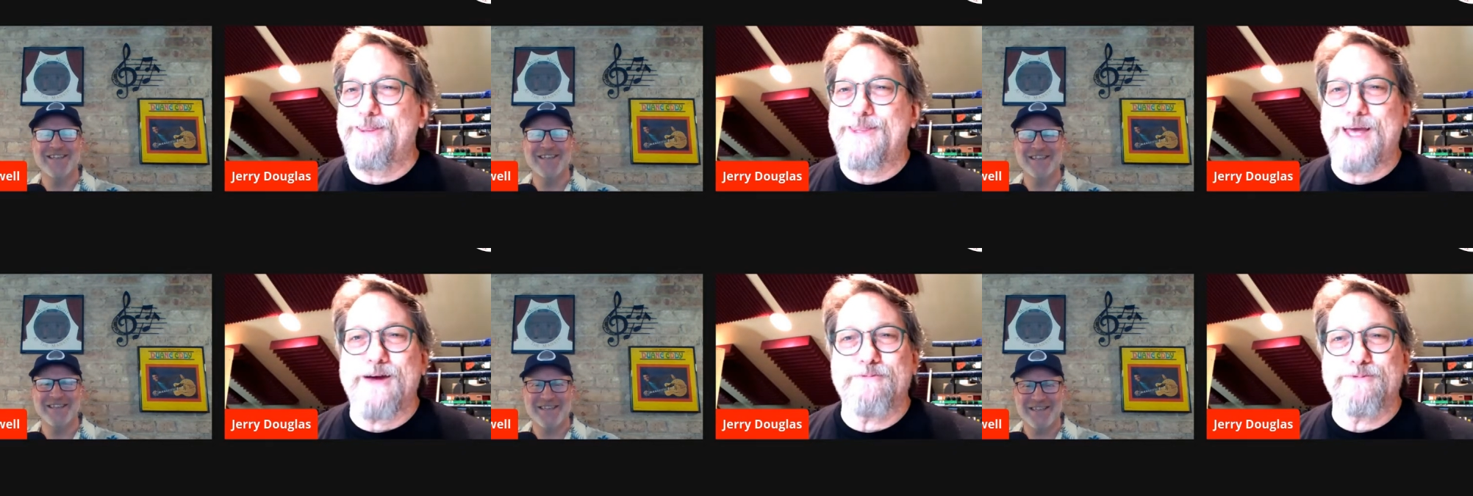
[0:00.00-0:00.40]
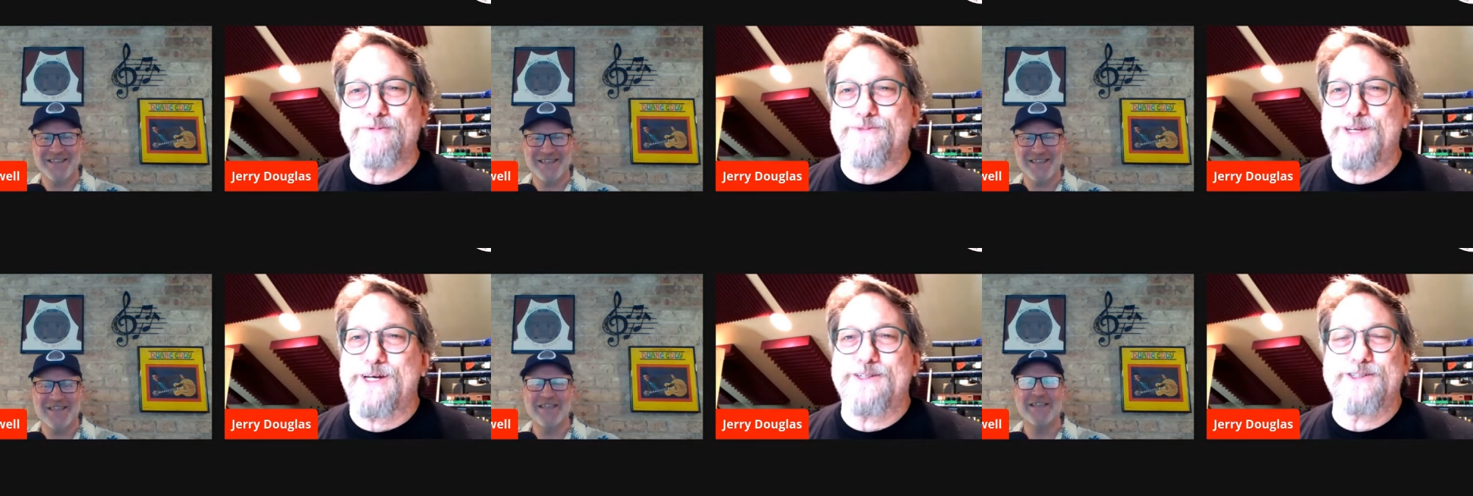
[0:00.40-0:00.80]
Speaker 1: that
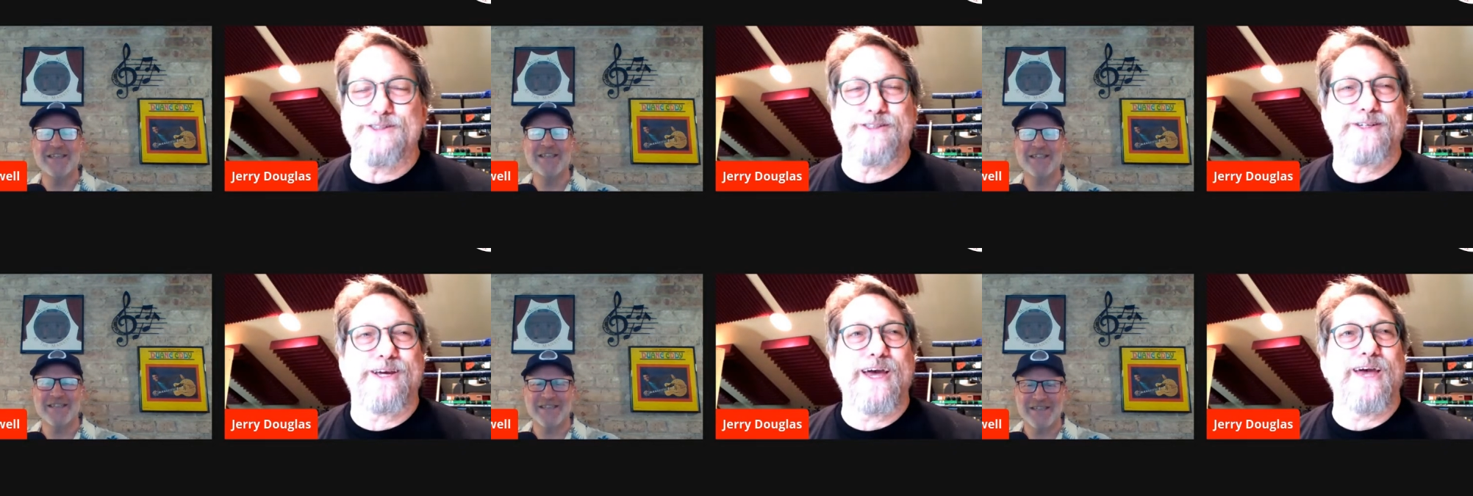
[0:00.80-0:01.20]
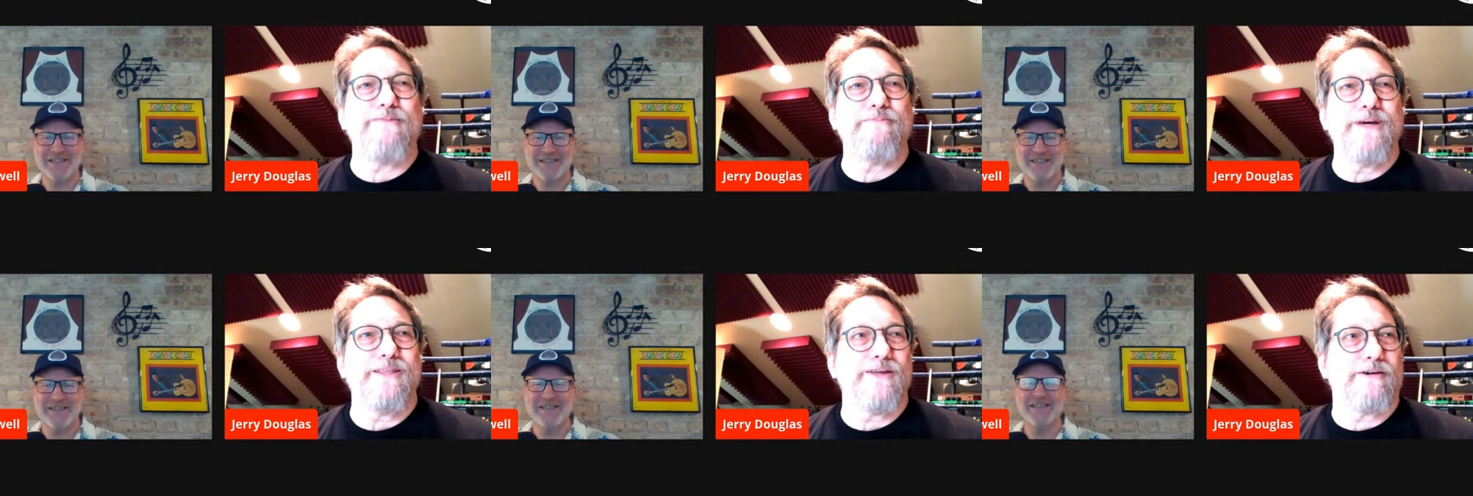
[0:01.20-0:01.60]
that just
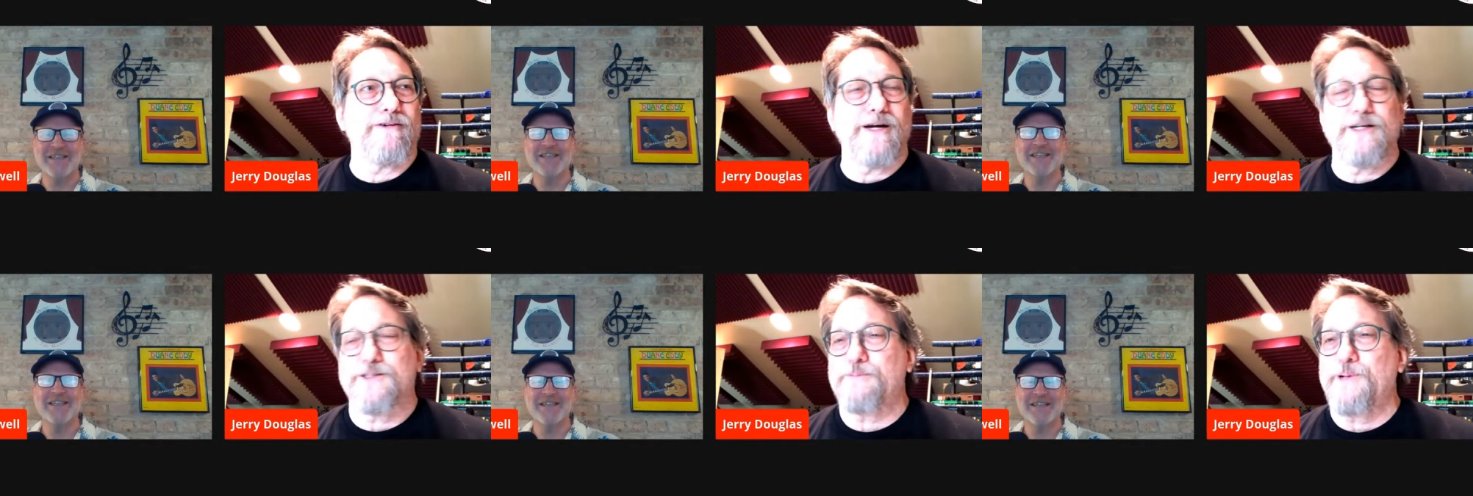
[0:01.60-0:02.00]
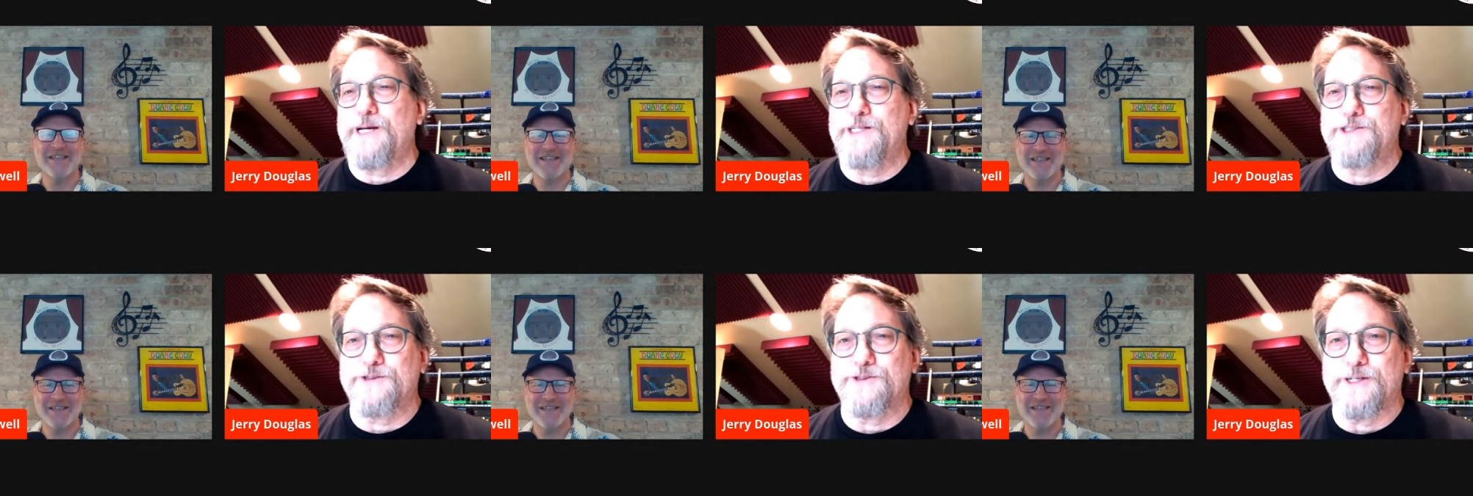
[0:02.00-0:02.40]
gave me the greatest
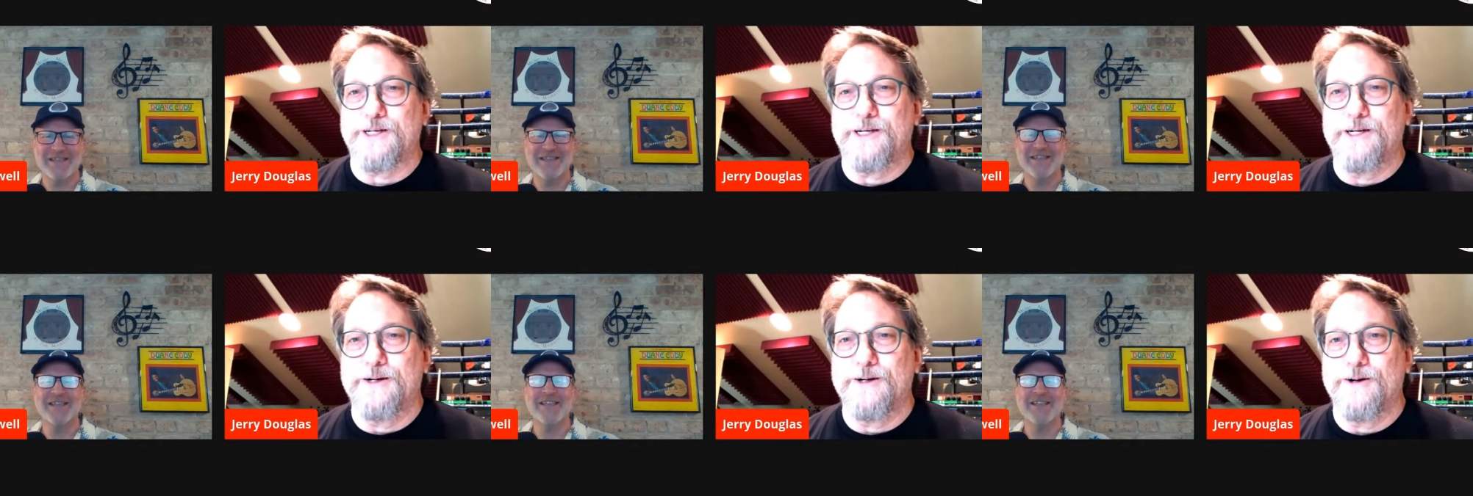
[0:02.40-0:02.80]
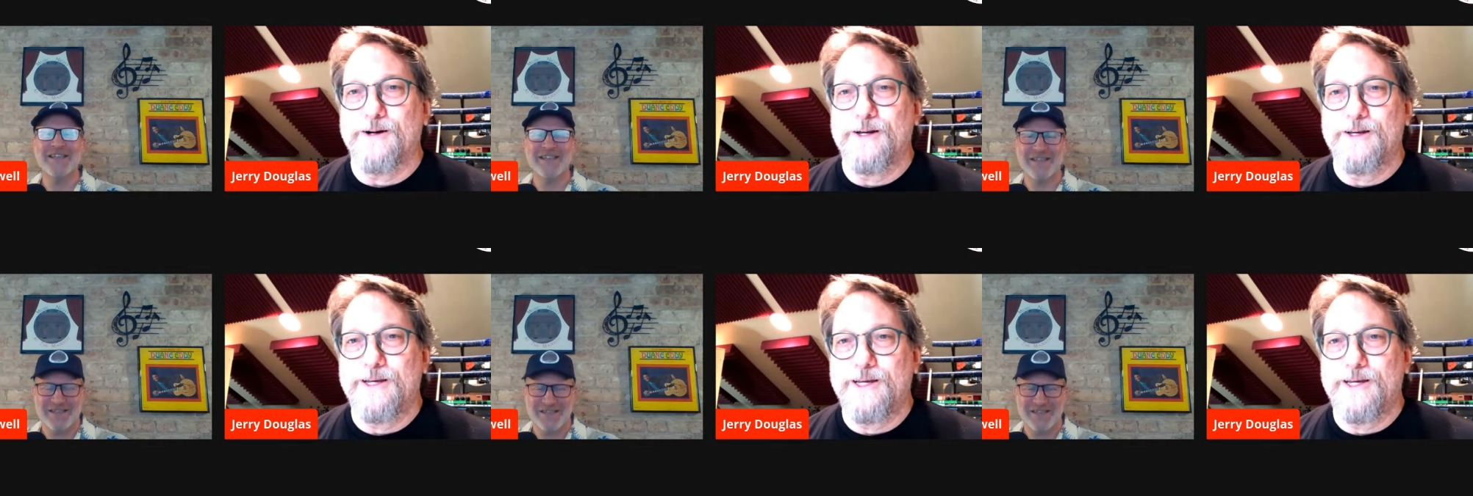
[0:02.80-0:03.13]
pleasure to hear